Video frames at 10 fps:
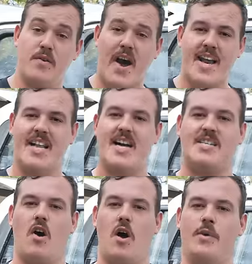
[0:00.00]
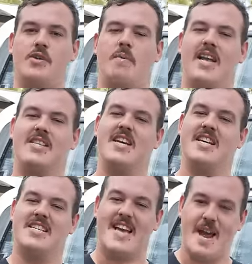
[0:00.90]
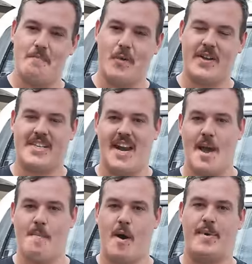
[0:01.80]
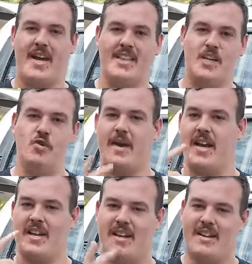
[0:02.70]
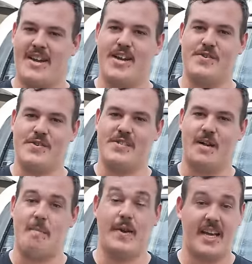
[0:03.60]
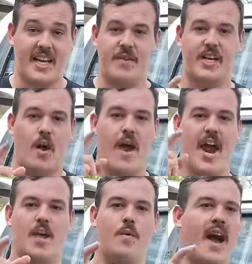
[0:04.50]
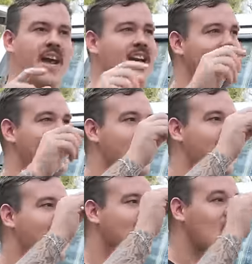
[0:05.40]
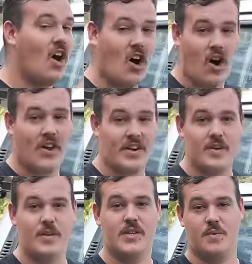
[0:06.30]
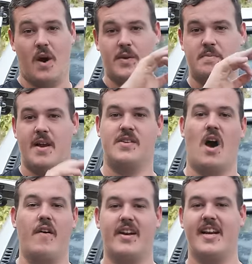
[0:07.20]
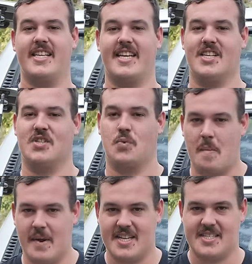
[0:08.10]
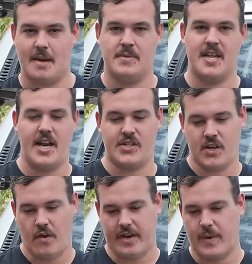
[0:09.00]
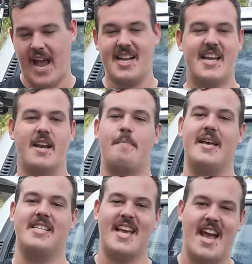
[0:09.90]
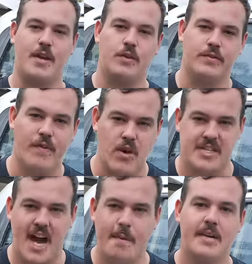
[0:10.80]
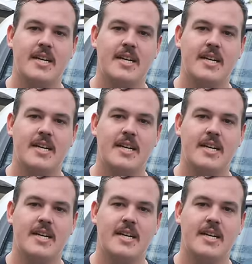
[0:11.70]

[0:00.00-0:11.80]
of rain last night, which means sandboarding today might be a little bit interesting, but we're going to give it a go anyway. It is hot as well, which means I'm going to need to get a swim in at some stage. So I reckon we head down to Big Sand Hills first up,